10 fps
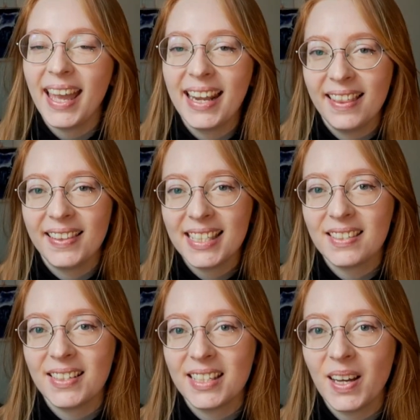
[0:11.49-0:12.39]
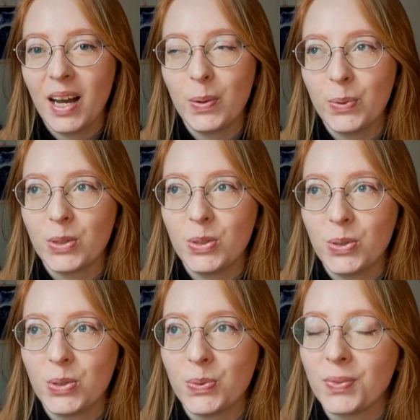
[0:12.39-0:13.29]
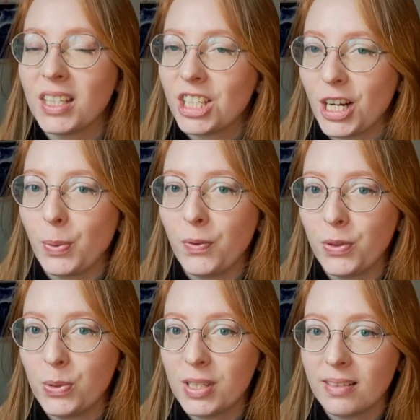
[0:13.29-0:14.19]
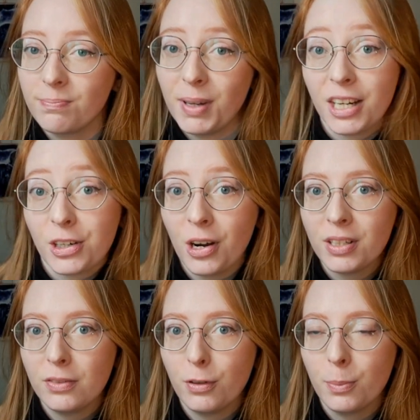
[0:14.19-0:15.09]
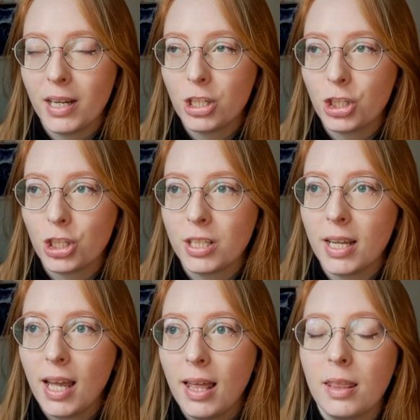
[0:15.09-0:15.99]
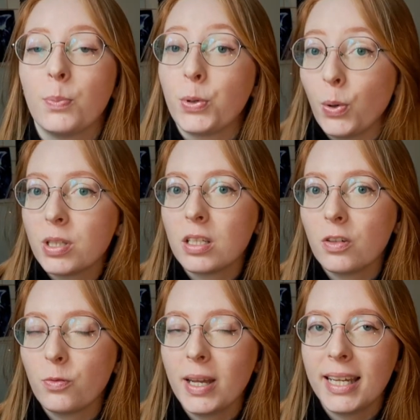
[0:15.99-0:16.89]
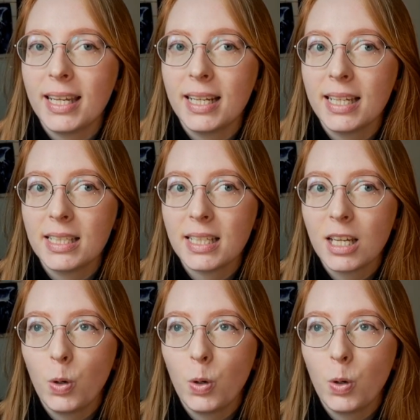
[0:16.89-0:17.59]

And in this video, I want to share with you some background information, the process of making it,